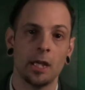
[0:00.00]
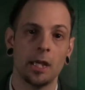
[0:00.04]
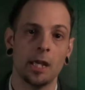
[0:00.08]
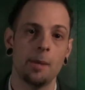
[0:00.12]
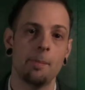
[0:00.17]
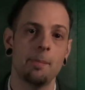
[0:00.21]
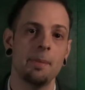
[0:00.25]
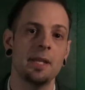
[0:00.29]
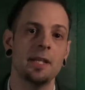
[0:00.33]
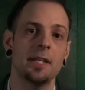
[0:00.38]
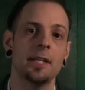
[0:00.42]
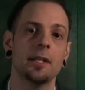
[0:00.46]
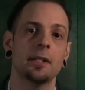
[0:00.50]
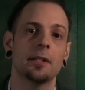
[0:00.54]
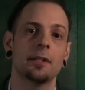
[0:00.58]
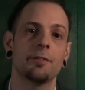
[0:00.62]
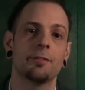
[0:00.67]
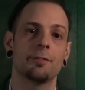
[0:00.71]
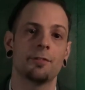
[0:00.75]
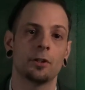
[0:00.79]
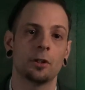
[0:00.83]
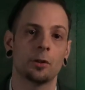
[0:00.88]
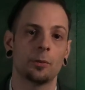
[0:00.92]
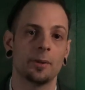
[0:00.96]
Immediately
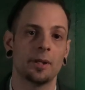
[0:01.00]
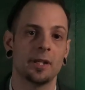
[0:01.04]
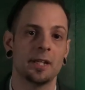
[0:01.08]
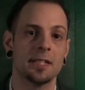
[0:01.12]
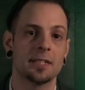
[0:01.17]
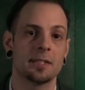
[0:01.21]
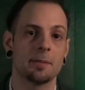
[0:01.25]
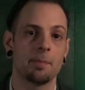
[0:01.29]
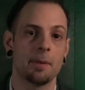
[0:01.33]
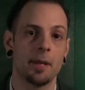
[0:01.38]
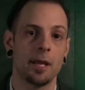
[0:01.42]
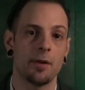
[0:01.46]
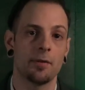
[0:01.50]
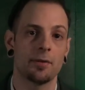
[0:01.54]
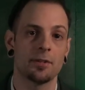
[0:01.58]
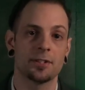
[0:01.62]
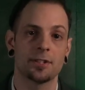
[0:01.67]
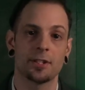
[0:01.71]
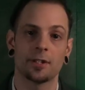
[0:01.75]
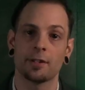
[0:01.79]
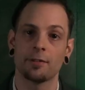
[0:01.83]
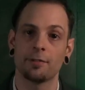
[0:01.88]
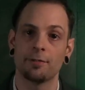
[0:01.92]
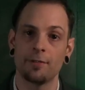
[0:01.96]
following his
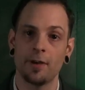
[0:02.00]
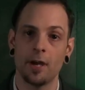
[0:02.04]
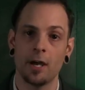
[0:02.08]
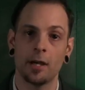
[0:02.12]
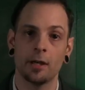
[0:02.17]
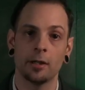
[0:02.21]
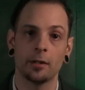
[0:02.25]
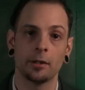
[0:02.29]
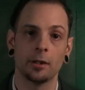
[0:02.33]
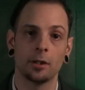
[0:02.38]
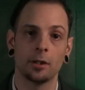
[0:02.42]
appearance at the fair,